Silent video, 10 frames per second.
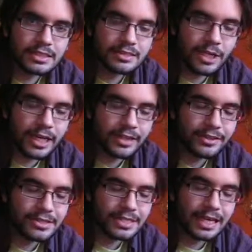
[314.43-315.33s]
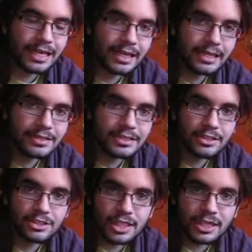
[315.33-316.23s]
right now there's a hiatus
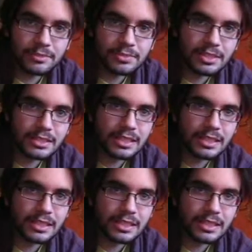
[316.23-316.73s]
on jobs,